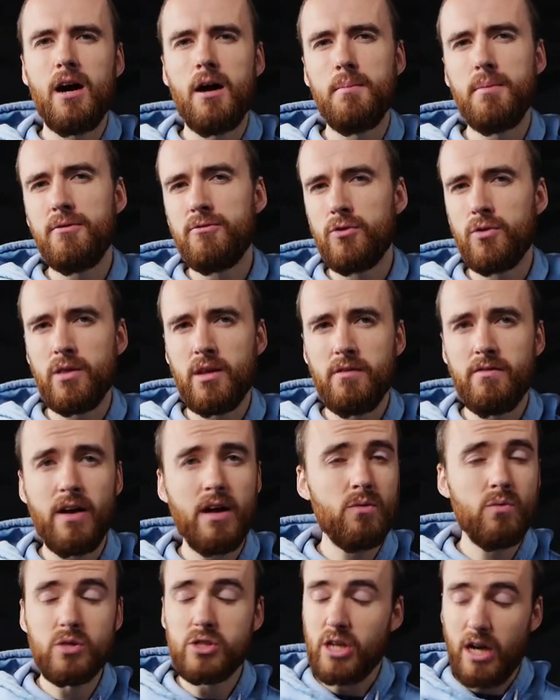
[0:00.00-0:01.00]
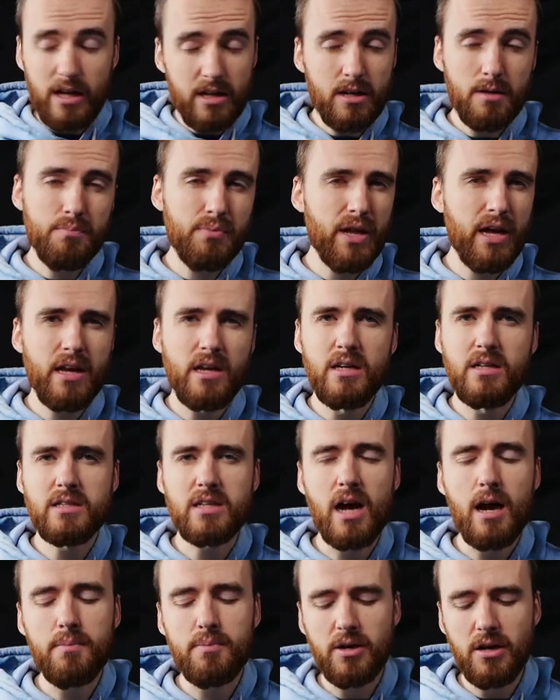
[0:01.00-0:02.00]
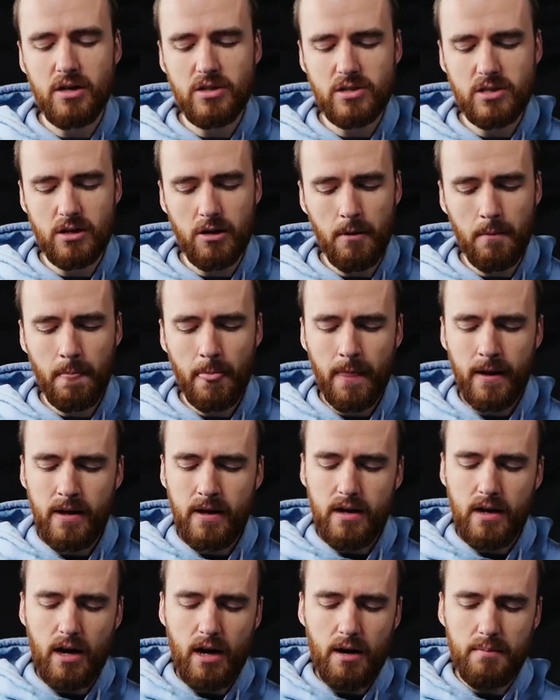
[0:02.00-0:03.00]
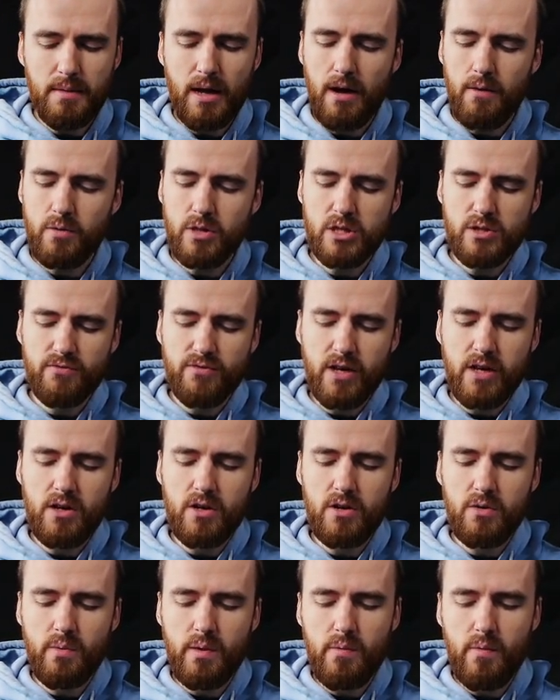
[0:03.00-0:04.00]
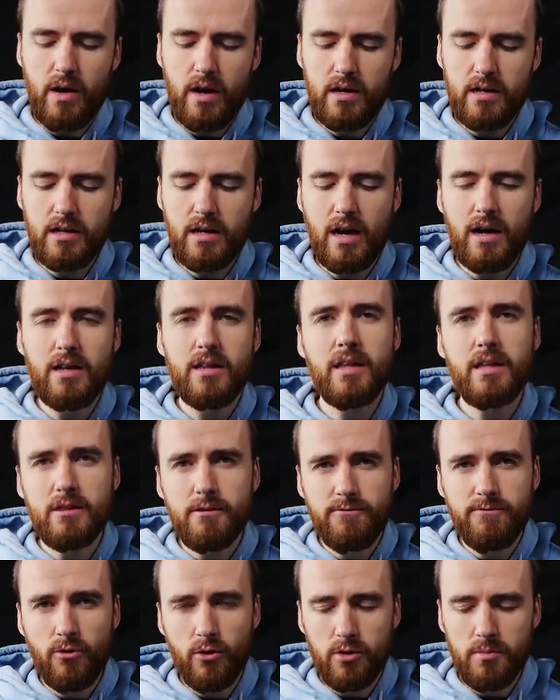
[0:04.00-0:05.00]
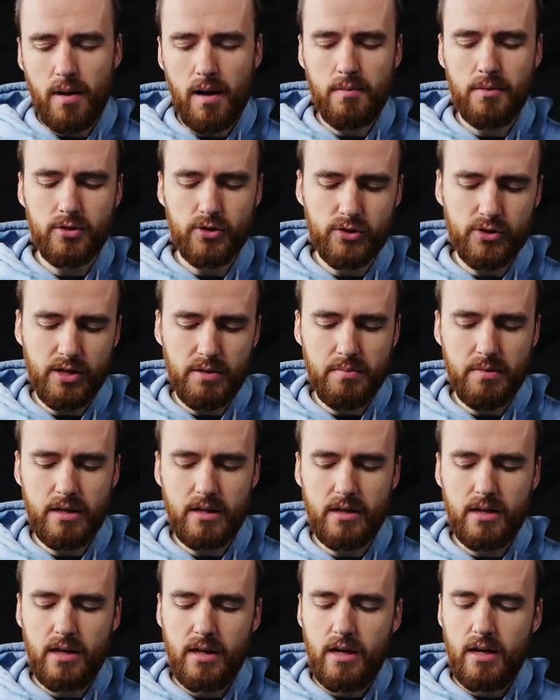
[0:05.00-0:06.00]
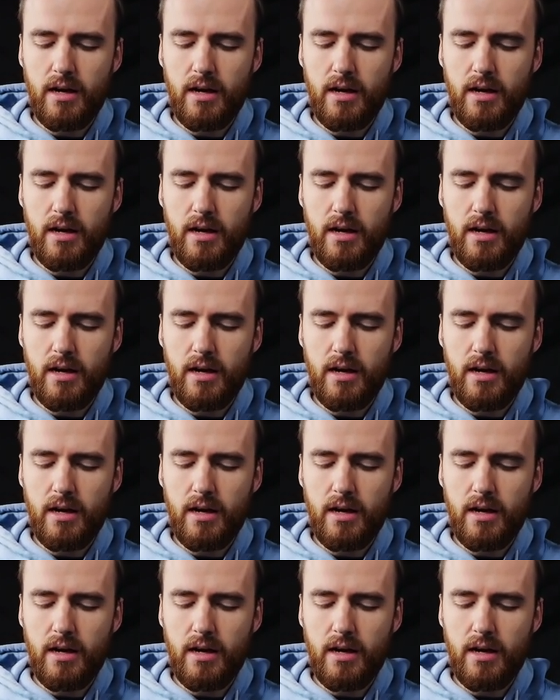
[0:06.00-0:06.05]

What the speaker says: before the event, which I ended up playing in Top Cut. So yeah, we just figured we wanted kind of like the 4 Bauble treatment.